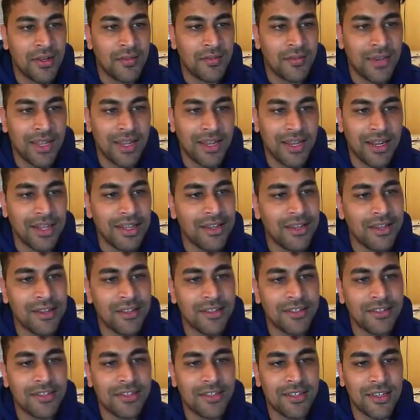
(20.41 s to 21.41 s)
A linked
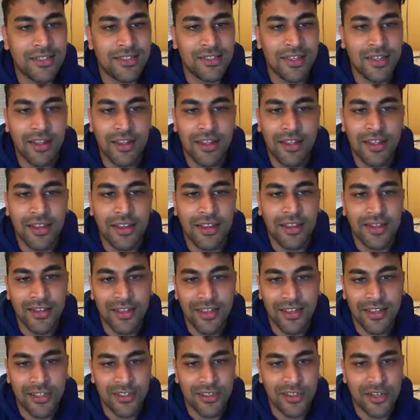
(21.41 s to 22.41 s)
list is a linear
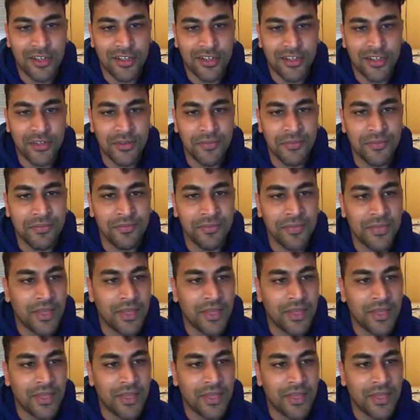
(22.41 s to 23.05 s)
data structure